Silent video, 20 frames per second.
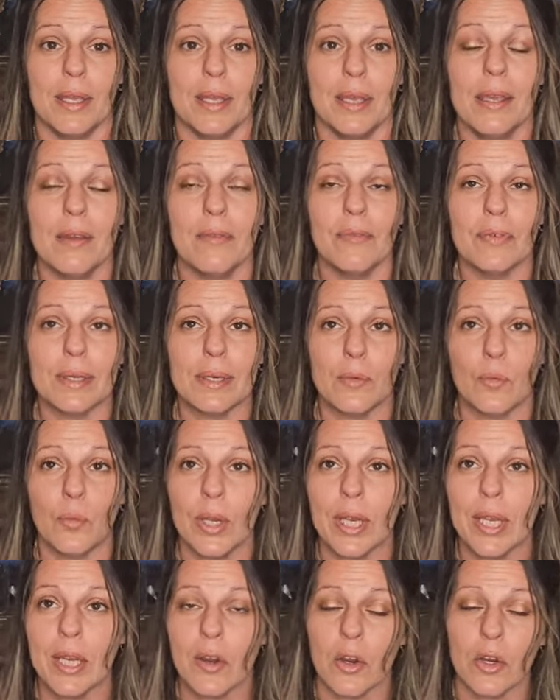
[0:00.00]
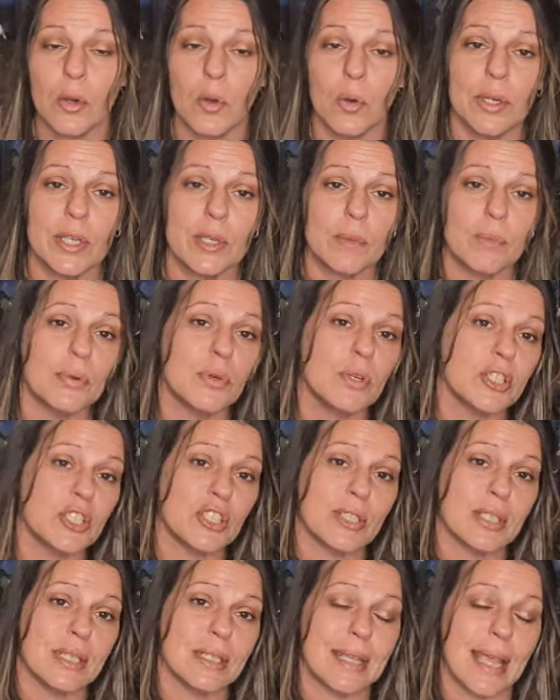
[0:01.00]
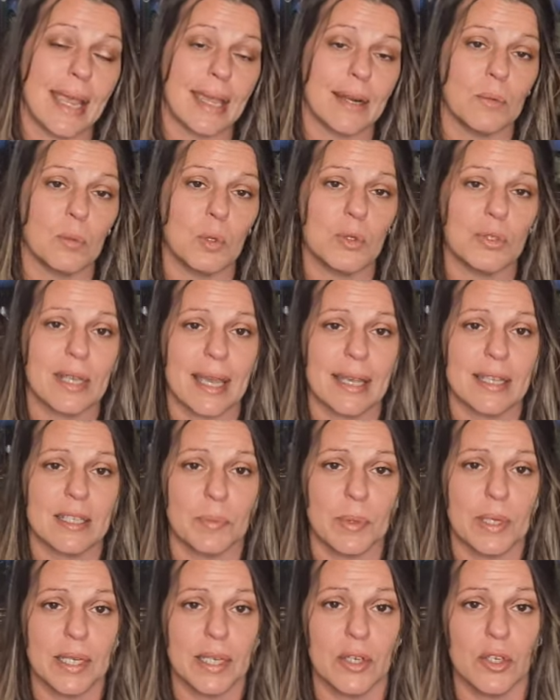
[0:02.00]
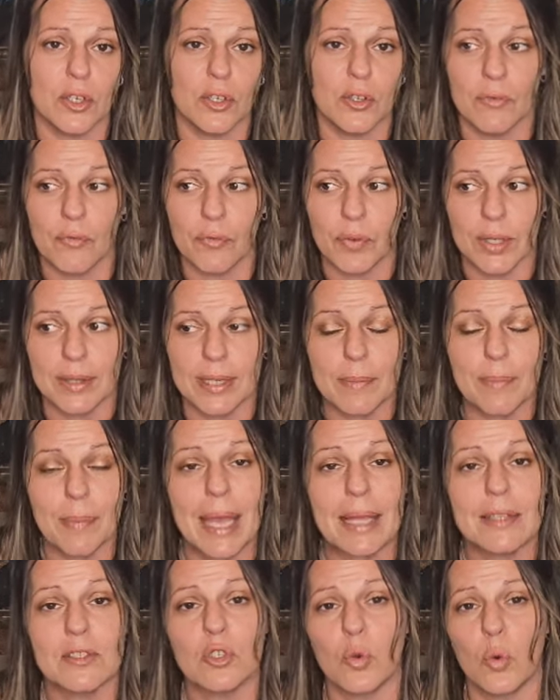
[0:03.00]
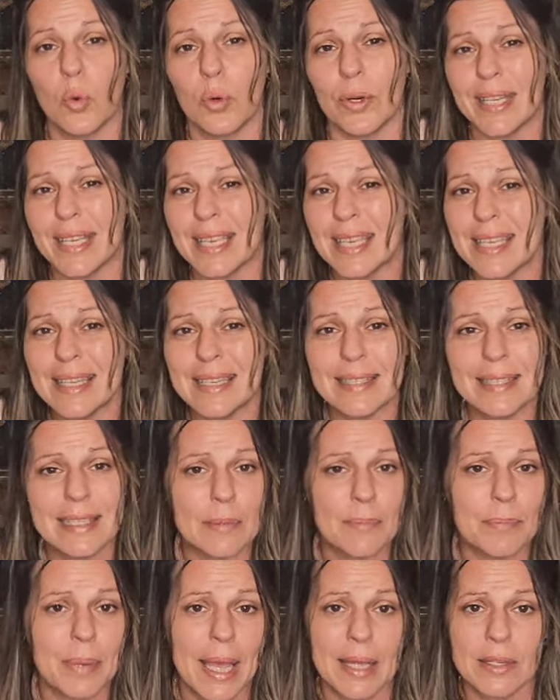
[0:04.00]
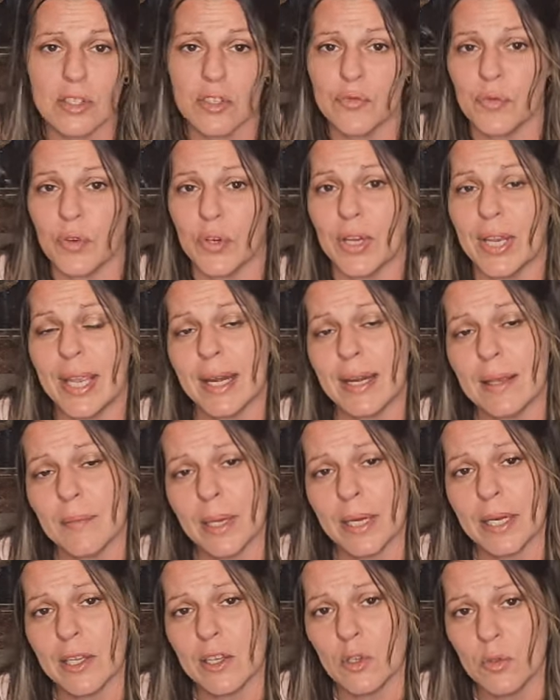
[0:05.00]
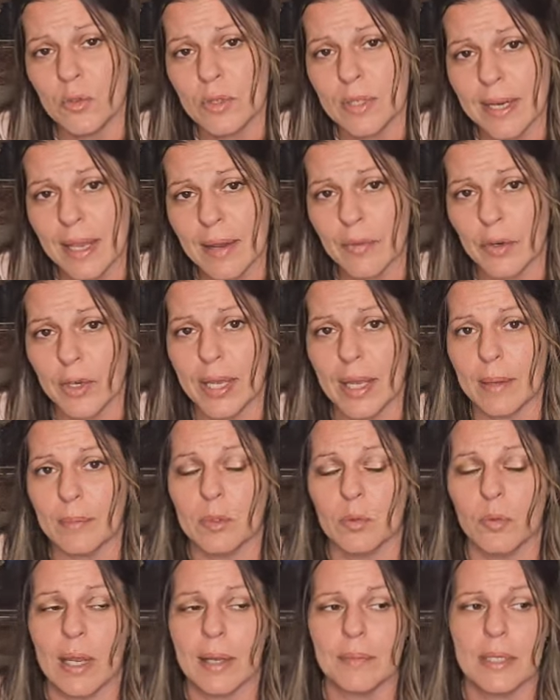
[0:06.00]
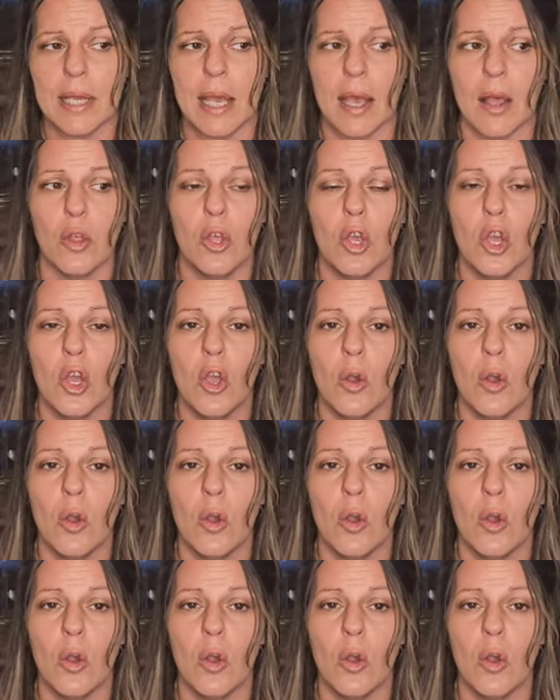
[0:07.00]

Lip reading: If we are going to push these animals as beginner-friendly pets or easy pets for anybody who's never kept a reptile,